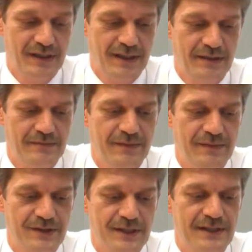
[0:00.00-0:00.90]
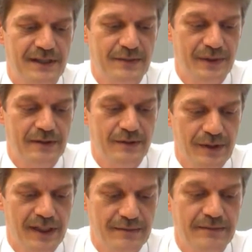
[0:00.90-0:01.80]
um, which is equal to
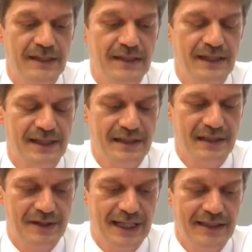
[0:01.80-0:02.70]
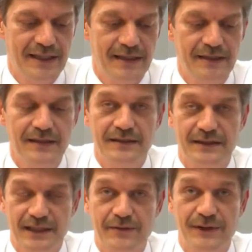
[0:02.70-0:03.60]
the accelerating uh,
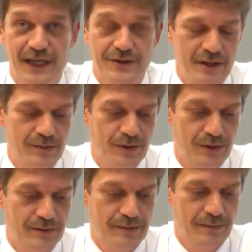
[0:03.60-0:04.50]
gravitational pull.